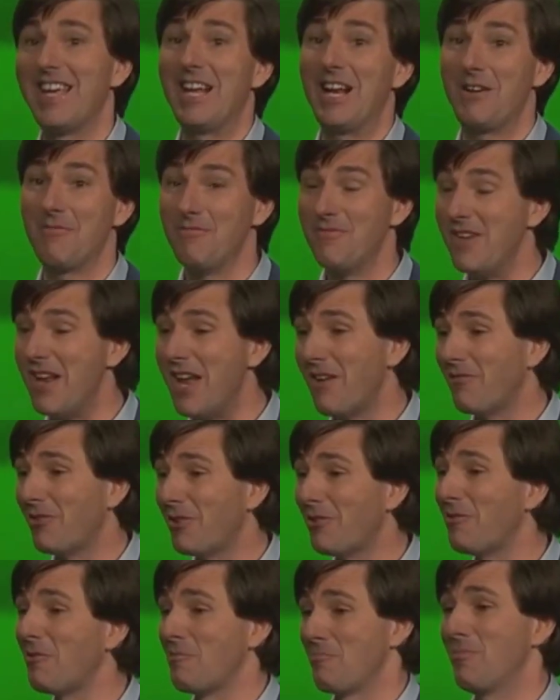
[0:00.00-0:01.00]
what the
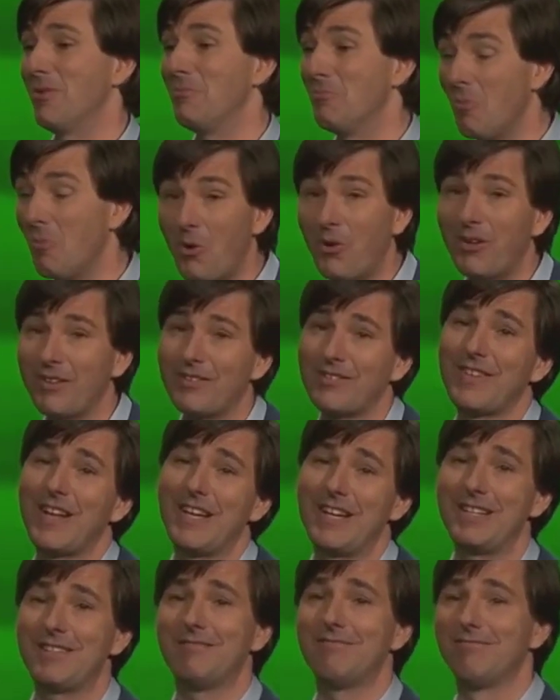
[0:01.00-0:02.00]
OS is going to look
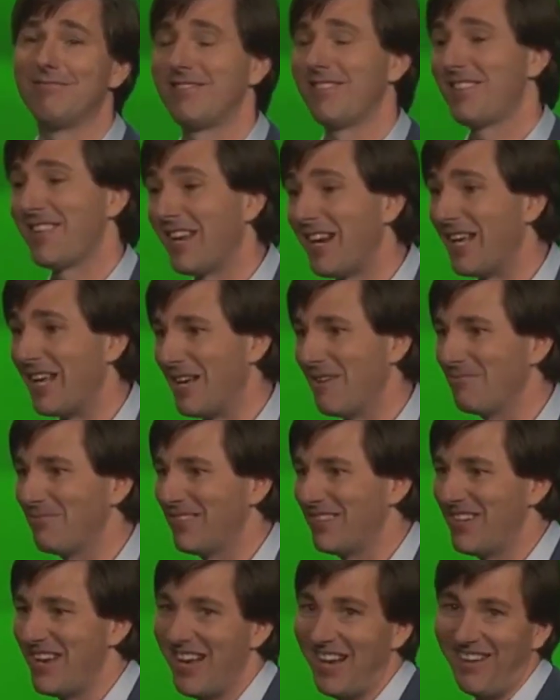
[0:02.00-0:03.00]
like, how
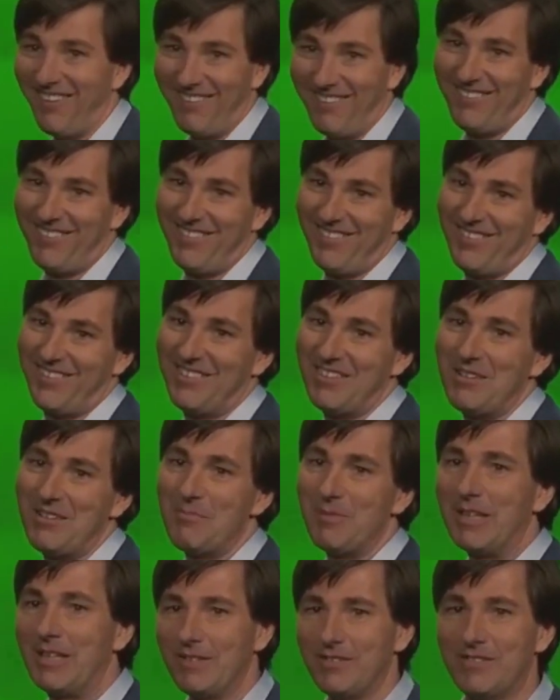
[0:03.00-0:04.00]
xCloud is going to
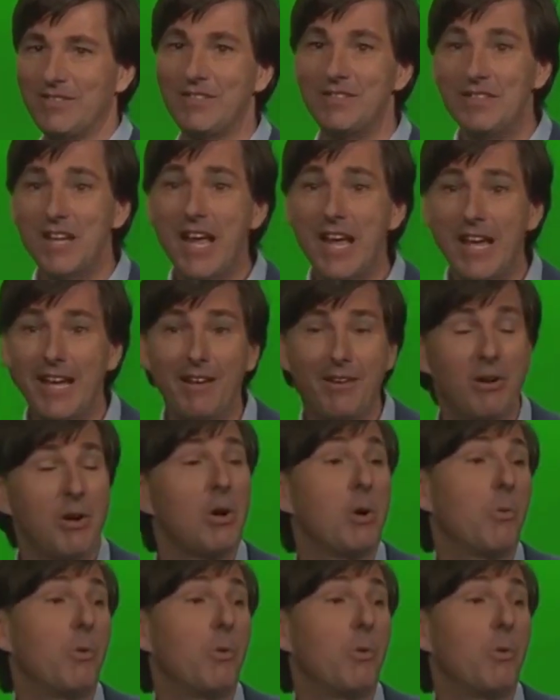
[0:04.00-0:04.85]
factor in at launch,